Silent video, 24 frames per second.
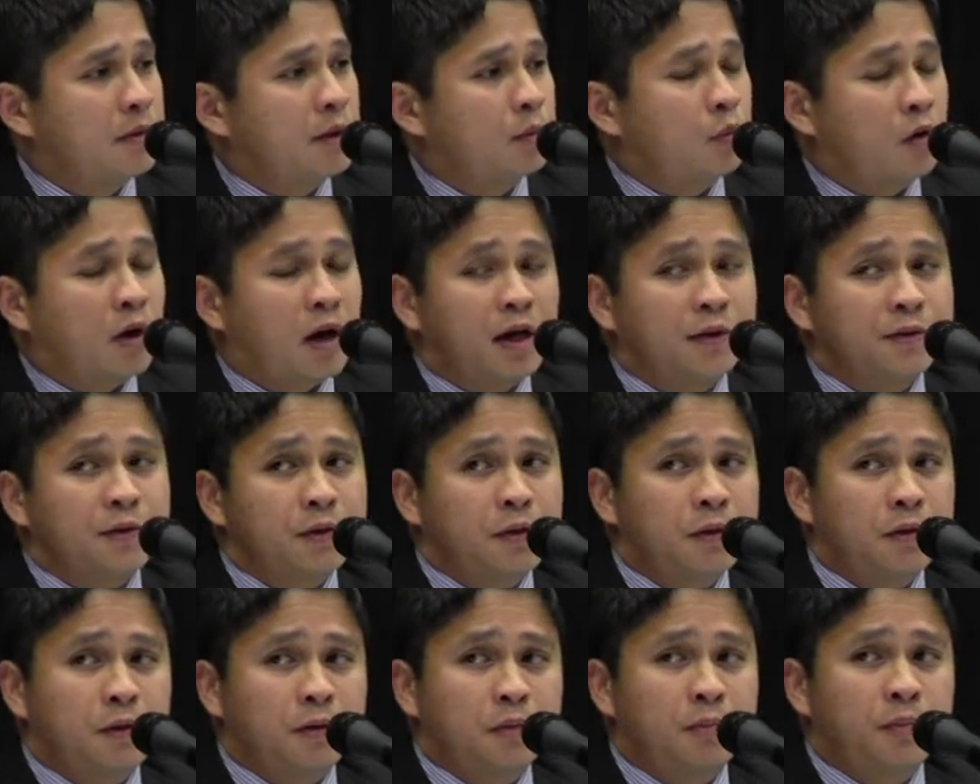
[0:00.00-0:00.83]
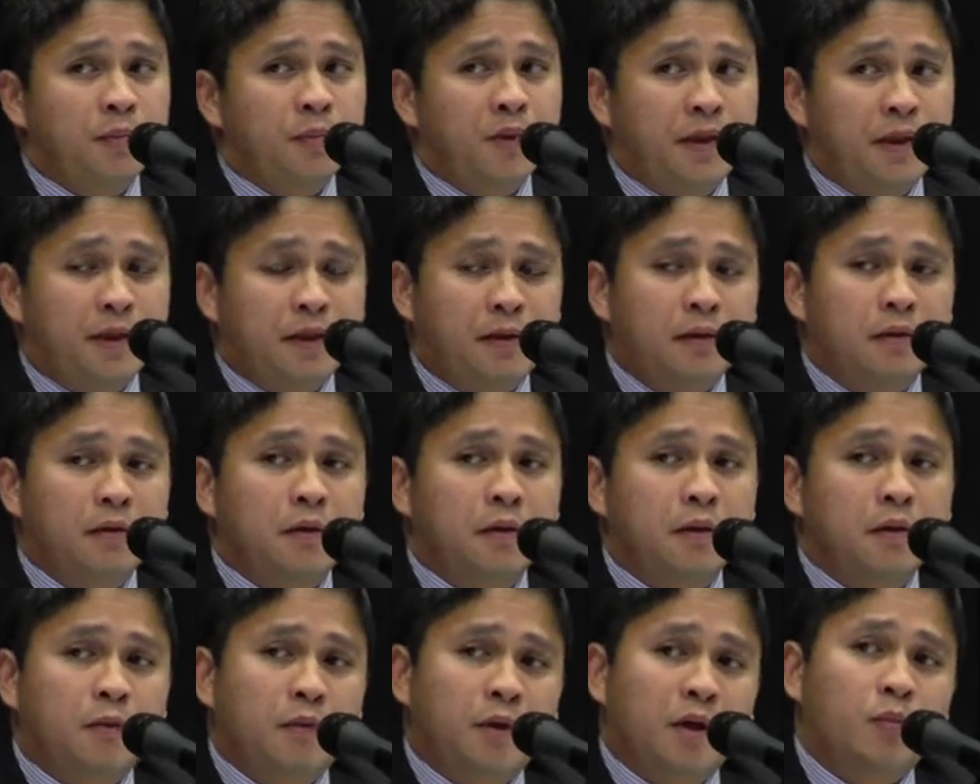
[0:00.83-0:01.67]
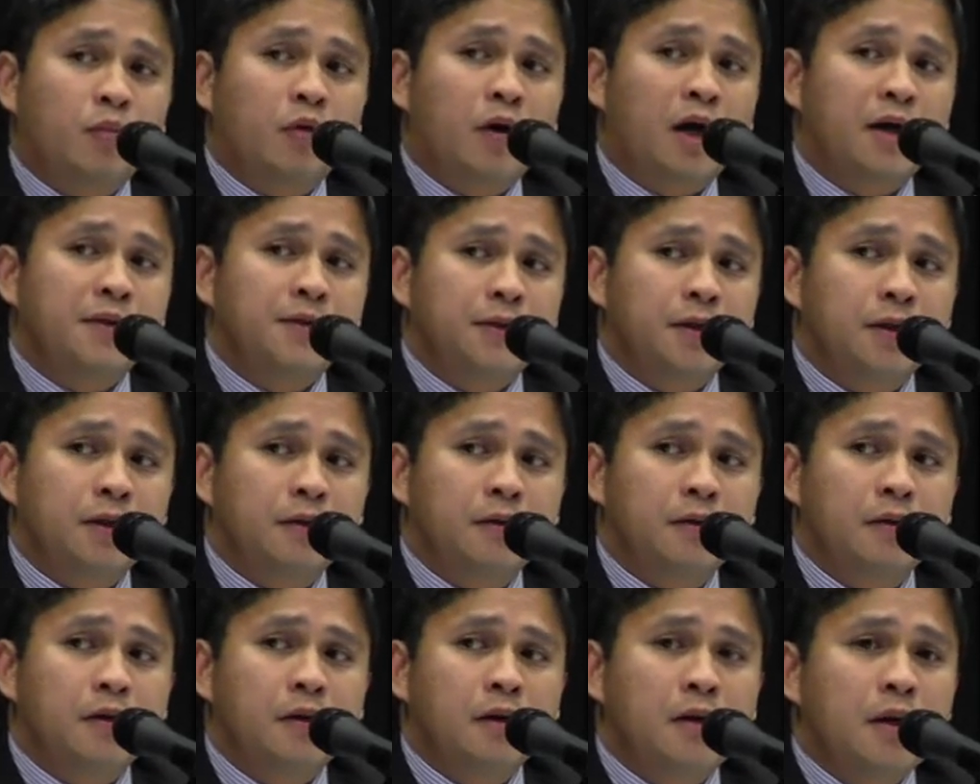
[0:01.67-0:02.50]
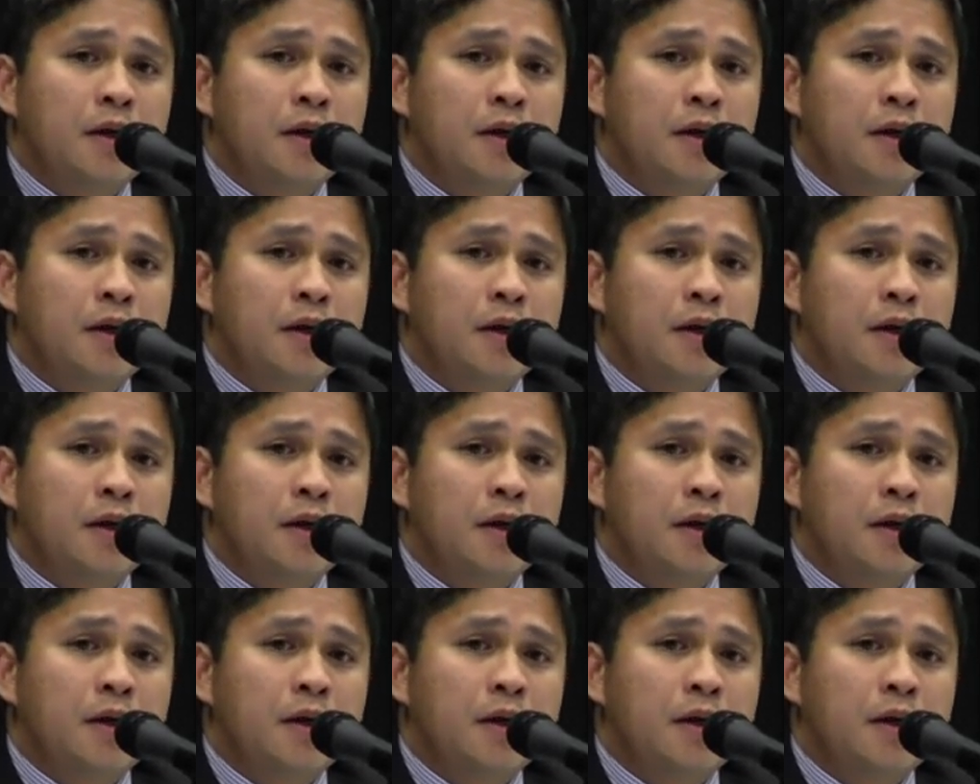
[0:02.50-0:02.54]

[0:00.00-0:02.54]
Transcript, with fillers: the prosecutor, being a career prosecutor.